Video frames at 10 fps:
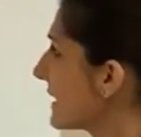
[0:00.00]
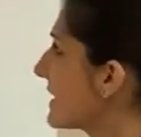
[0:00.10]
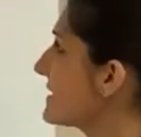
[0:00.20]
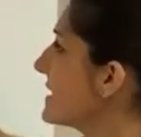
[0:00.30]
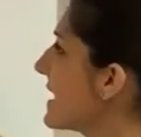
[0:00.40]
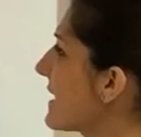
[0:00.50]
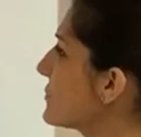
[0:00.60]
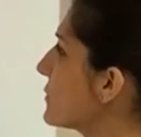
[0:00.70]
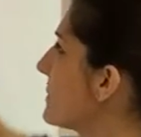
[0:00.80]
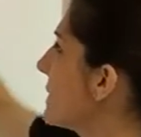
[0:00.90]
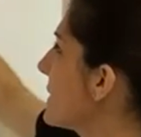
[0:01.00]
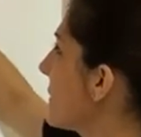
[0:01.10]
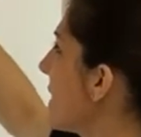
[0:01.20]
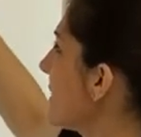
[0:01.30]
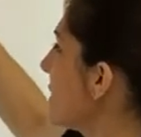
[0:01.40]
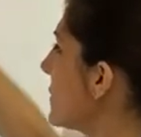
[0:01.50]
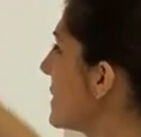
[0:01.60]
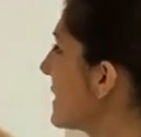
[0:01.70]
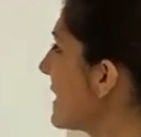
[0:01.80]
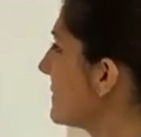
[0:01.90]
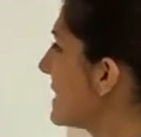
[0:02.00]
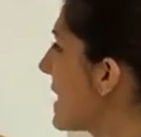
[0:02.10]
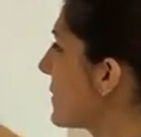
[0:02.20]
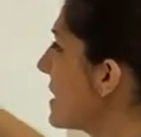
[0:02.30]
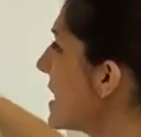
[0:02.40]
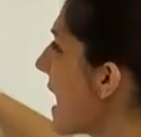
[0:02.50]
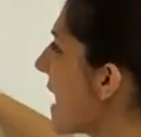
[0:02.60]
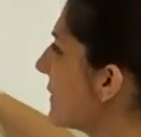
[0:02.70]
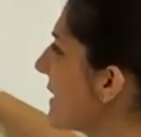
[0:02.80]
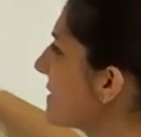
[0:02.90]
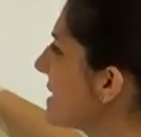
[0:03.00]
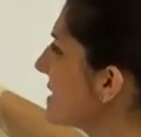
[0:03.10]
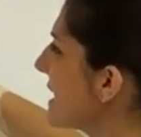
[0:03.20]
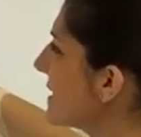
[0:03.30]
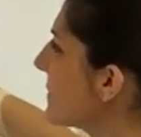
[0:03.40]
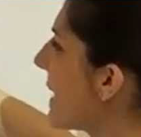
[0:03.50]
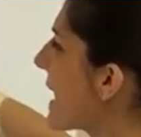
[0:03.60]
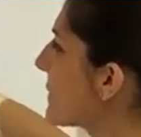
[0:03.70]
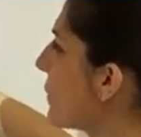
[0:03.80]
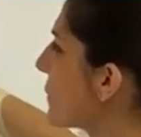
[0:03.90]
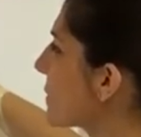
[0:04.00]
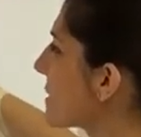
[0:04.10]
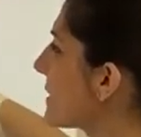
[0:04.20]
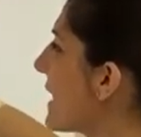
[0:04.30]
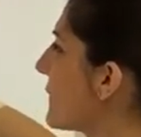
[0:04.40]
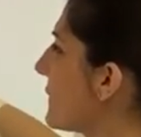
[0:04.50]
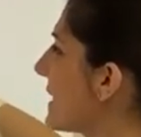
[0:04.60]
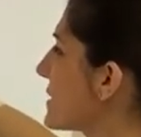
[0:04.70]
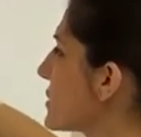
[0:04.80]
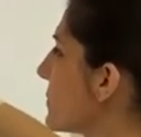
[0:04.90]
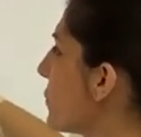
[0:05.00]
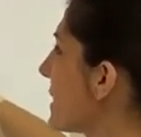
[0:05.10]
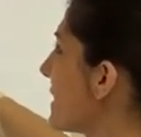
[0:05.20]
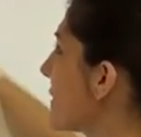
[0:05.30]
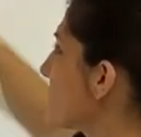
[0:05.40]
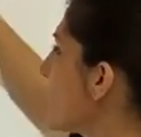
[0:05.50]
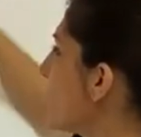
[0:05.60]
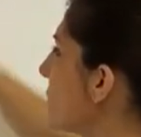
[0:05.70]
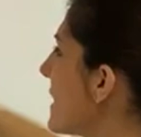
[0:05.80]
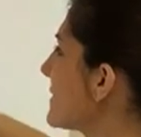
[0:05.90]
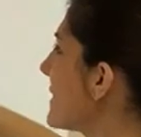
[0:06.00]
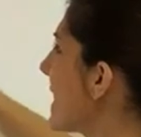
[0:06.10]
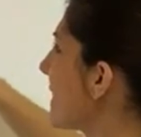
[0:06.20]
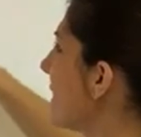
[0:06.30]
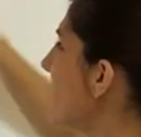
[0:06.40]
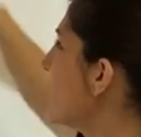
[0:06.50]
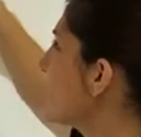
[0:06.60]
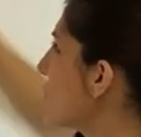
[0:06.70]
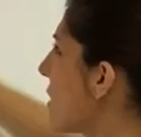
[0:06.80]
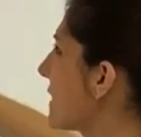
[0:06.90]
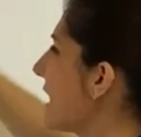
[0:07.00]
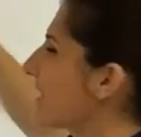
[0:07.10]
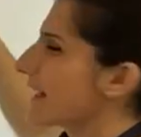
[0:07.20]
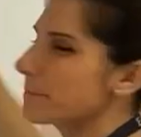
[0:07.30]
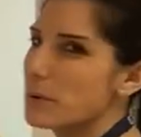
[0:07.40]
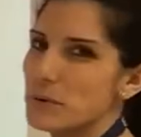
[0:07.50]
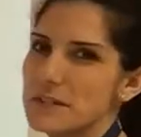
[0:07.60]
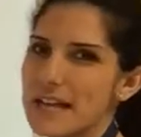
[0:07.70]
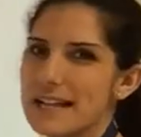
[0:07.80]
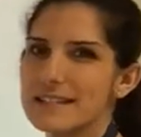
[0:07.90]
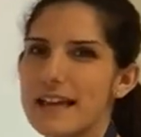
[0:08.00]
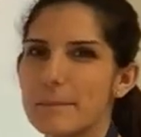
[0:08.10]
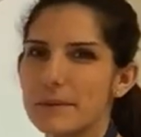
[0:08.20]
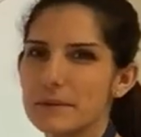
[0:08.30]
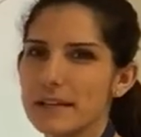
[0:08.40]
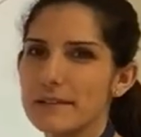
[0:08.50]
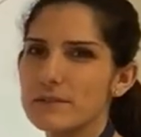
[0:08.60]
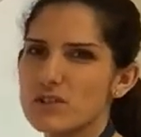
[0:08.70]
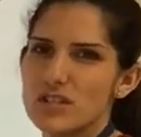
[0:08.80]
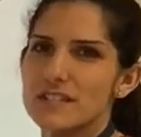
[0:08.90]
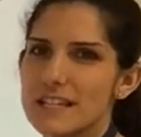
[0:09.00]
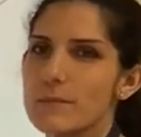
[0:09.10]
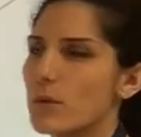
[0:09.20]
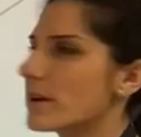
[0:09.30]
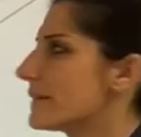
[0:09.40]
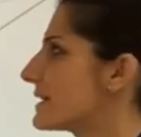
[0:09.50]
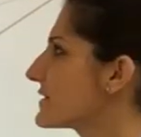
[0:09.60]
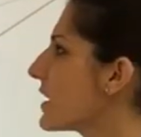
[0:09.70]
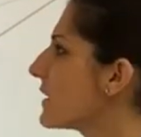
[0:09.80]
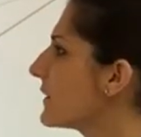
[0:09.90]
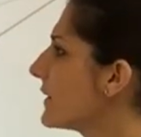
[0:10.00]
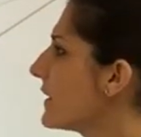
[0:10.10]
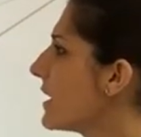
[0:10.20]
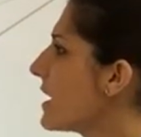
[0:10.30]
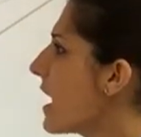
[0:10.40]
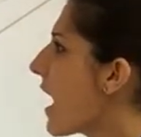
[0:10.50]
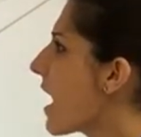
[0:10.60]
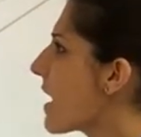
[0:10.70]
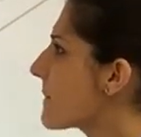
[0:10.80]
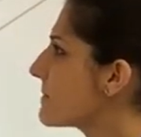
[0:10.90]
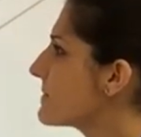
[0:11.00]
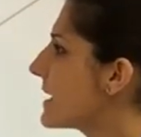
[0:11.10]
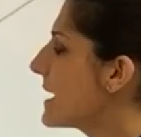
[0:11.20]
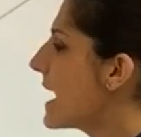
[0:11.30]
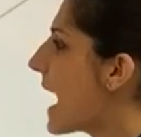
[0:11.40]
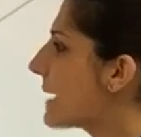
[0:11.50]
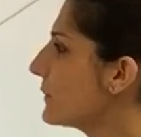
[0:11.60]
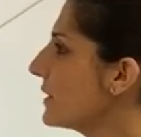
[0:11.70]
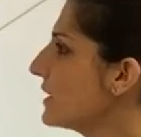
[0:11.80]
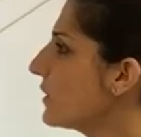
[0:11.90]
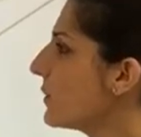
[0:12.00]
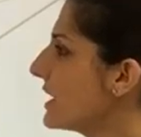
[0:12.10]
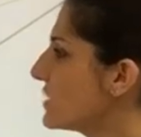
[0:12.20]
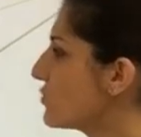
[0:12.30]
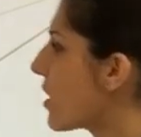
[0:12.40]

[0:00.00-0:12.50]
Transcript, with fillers: like let's say I drew a building right here and it came down, I would have to then take the bottom over to the left vanishing point here. So you'd have to like draw on kind of like both sides of that building. You just see more of it is all. Um, I'm going to go in and